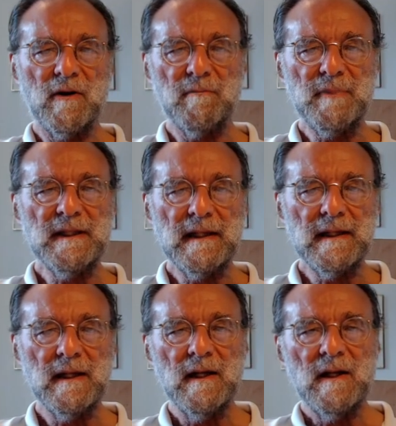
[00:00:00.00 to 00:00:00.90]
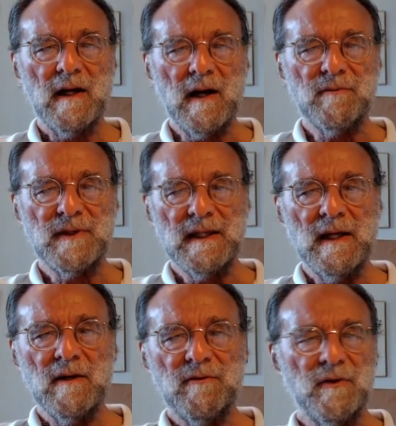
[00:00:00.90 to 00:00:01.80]
of being of the
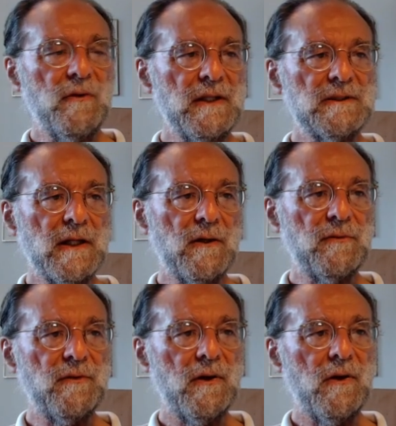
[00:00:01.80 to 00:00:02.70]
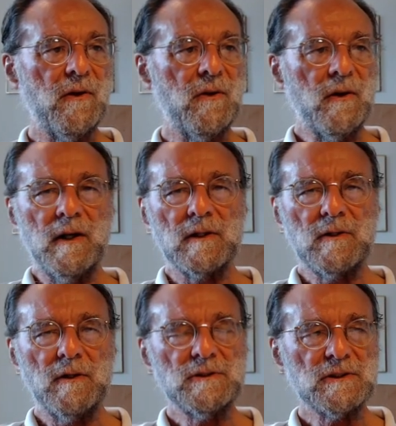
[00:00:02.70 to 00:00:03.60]
for itself or
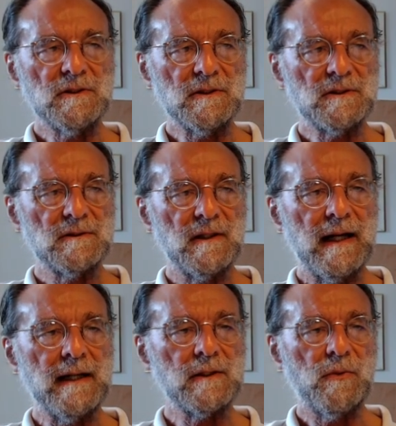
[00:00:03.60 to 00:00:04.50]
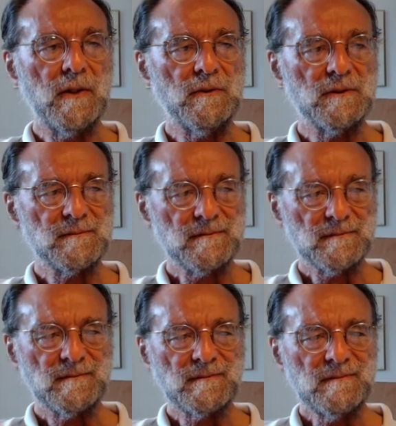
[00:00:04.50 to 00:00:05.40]
consciousness, unquote.
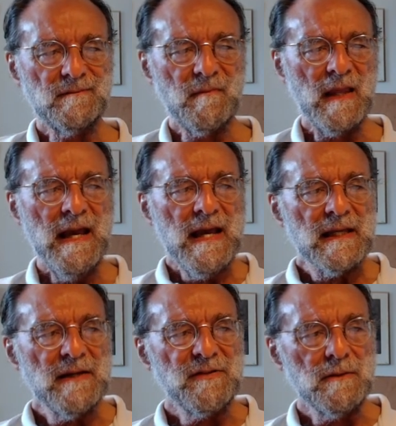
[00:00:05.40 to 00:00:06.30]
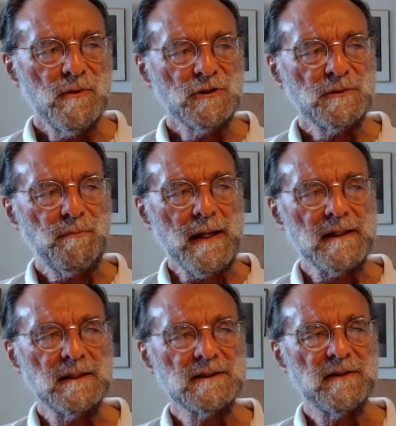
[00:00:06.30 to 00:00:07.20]
Yet for the more
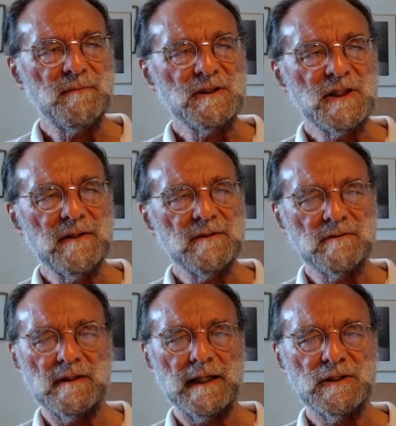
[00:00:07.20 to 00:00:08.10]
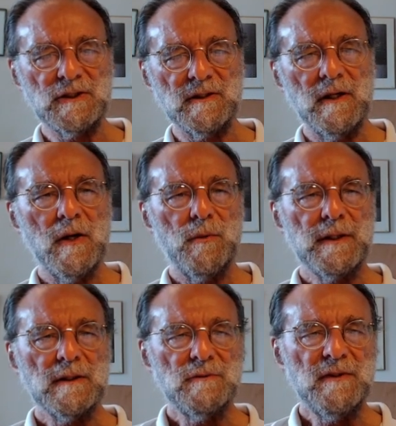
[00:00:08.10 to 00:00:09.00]
speculative material relation, we
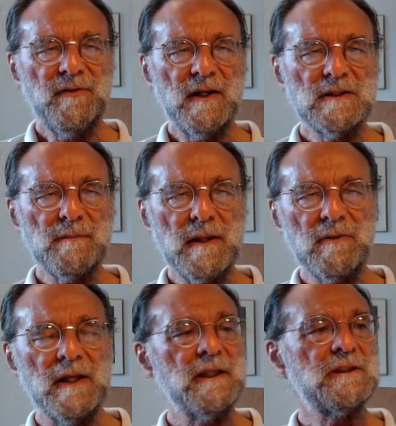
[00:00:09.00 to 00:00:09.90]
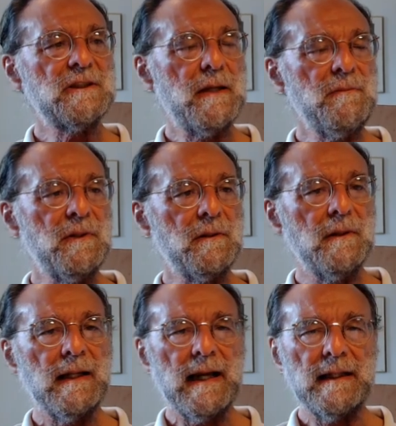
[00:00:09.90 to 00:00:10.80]
can refer to both Samuel
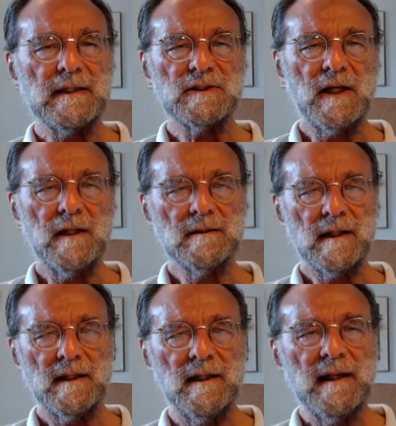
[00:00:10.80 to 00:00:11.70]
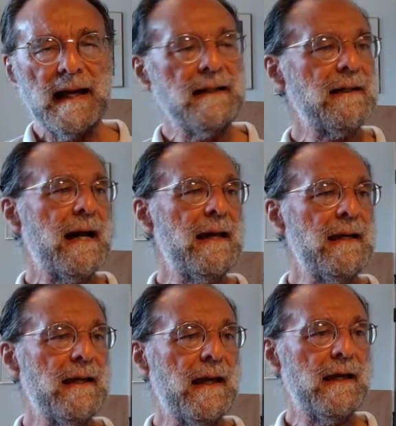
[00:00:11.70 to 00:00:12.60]
Alexander and
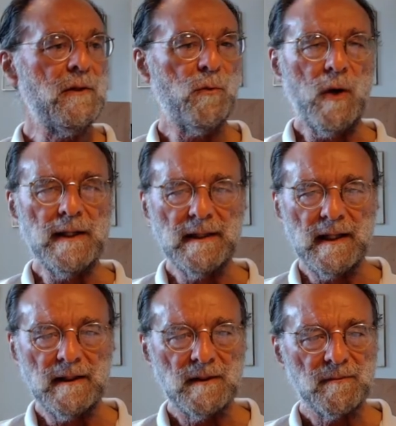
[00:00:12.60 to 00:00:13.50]
A.N. Whitehead.